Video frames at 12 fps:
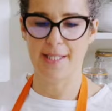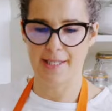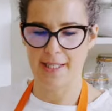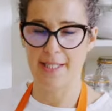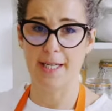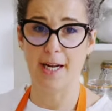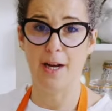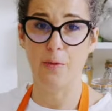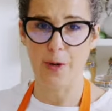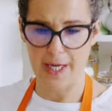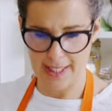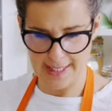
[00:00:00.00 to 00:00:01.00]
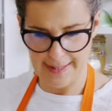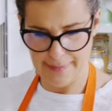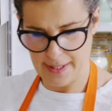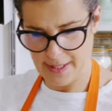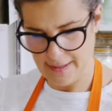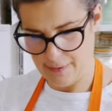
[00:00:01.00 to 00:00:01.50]
So this is an unwaxed
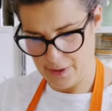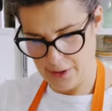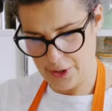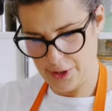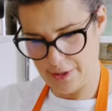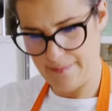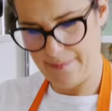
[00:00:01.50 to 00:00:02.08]
lemon that I washed.